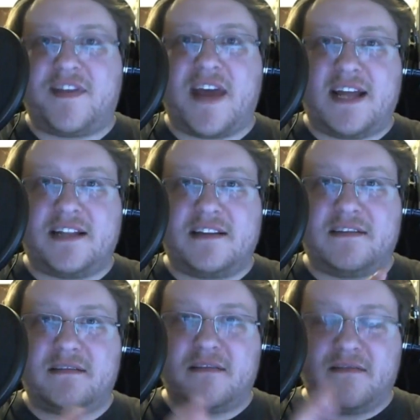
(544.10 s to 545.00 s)
that
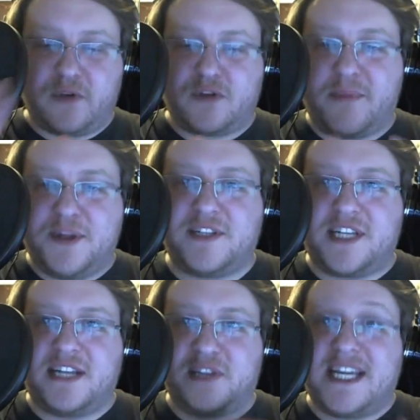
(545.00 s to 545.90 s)

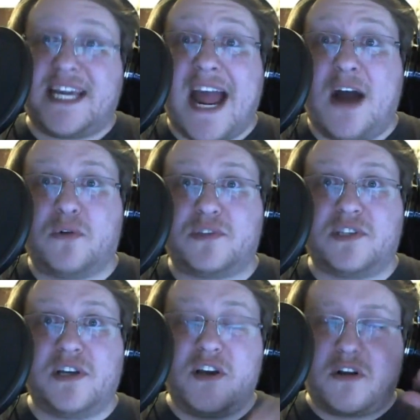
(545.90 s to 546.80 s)
vulnerability leak out
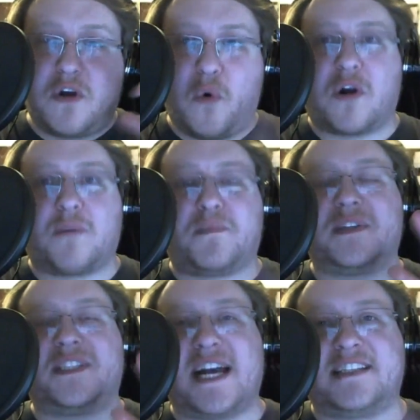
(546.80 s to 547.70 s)
core
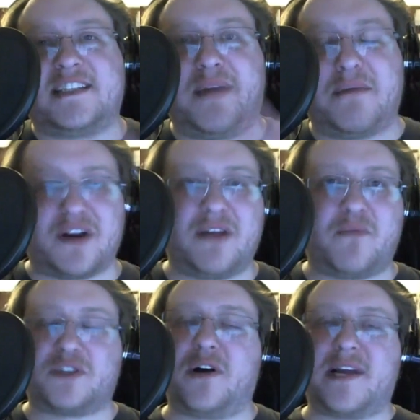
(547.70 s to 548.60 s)
protected memory. And
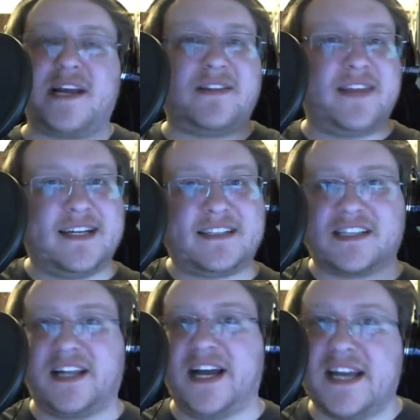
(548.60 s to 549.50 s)
we're talking things
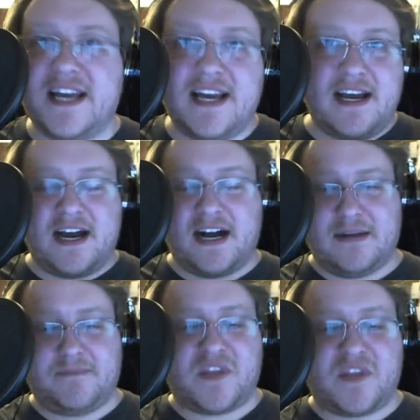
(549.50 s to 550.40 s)
like,
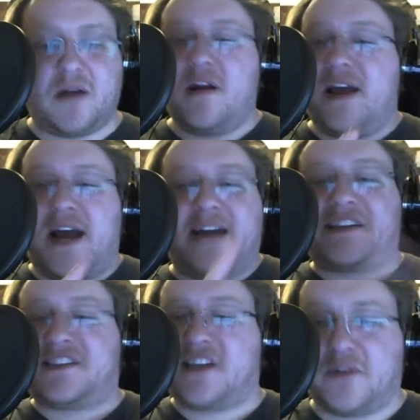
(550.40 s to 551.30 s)

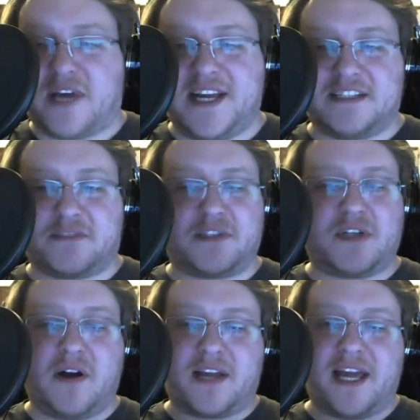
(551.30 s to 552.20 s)
SSL keys. We're
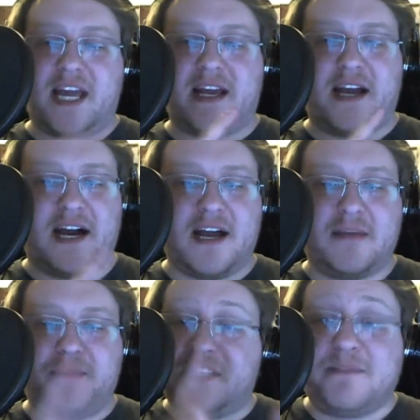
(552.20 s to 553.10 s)
talking
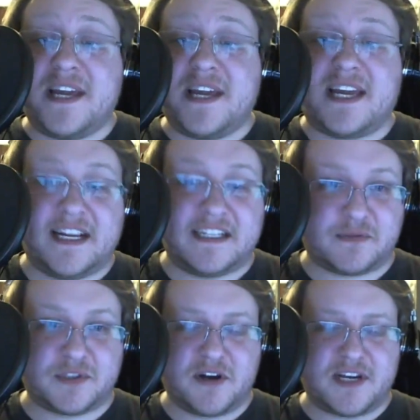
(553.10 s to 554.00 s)
PGP keys.
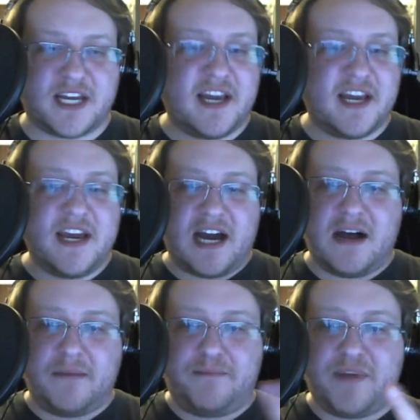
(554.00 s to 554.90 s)
We're talking
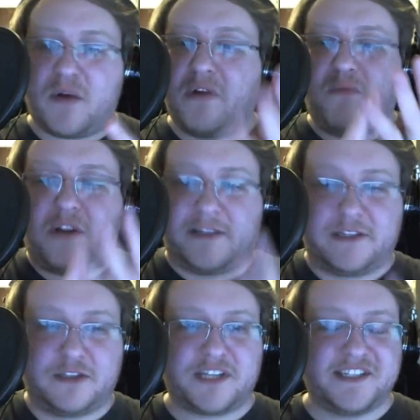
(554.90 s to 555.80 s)
Bitcoin wallet
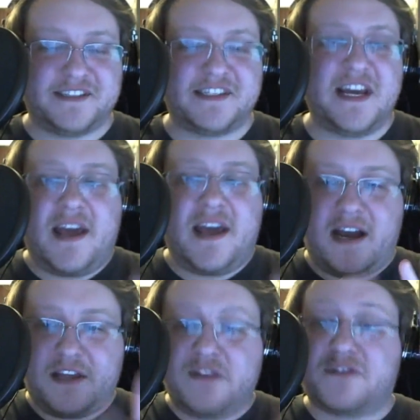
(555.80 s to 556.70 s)
addresses,
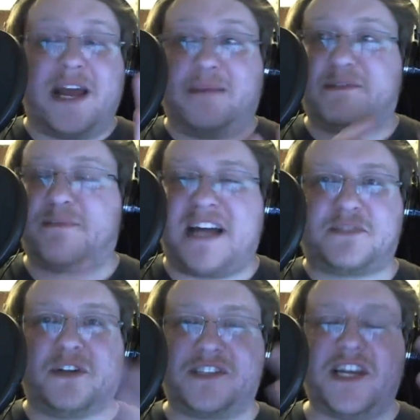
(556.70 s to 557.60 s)
usernames,
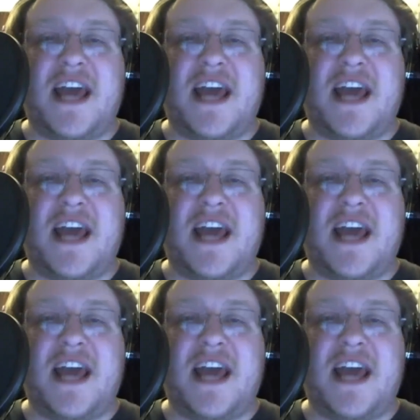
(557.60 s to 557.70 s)
passwords,